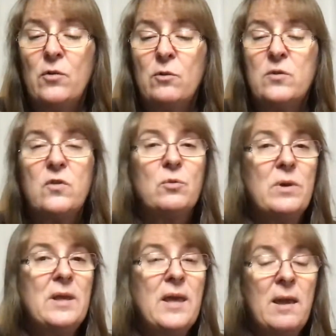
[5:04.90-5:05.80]
those
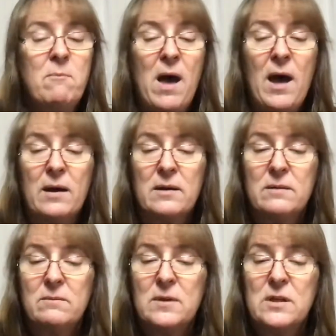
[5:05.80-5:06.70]
three came back.
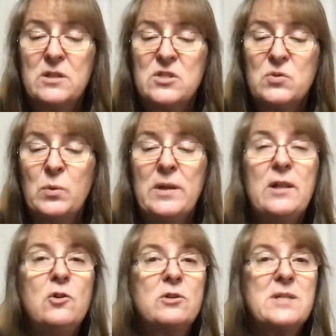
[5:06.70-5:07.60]

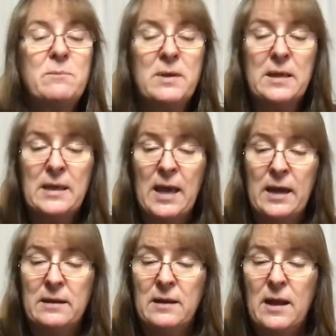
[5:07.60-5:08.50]
Sweetie looked at me
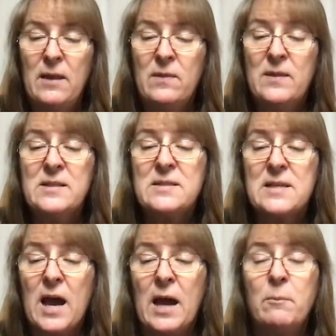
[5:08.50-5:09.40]
again, and this
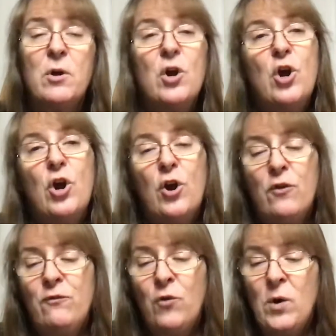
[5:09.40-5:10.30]
time,
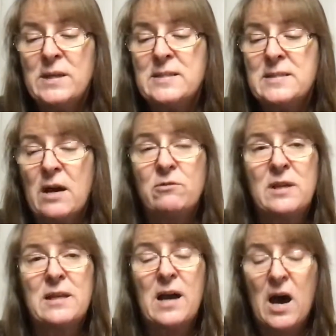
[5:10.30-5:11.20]
her voice
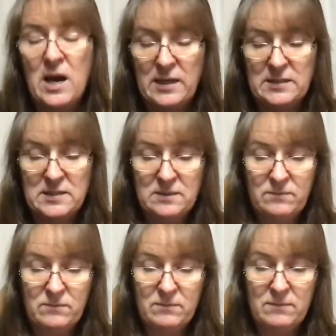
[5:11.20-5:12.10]
sounded kind.
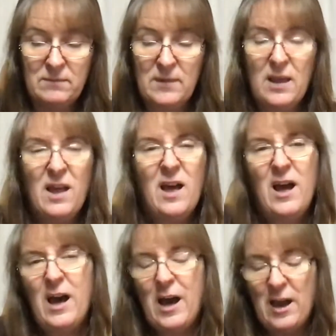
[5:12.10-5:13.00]

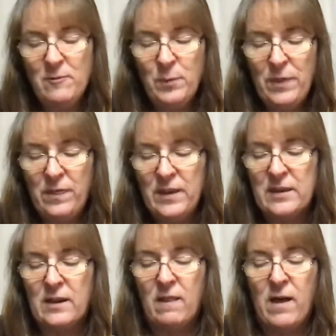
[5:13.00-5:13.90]
I've been
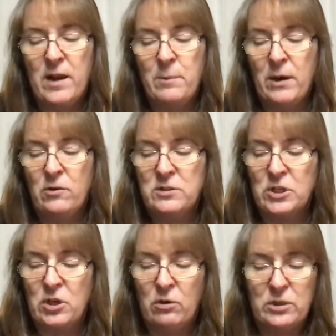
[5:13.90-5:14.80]
thinking a lot about you,
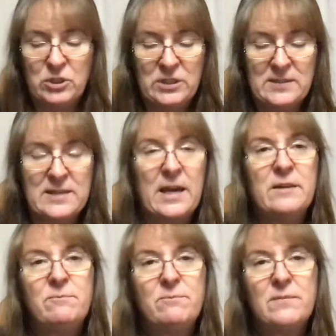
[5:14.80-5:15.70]
Dakota, she said.
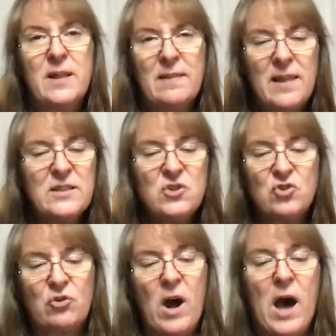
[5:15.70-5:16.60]
Let's
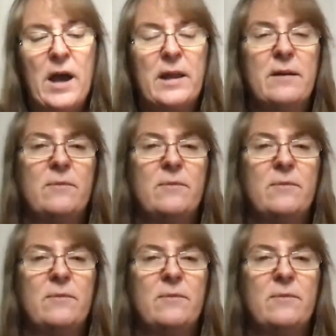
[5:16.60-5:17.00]
try.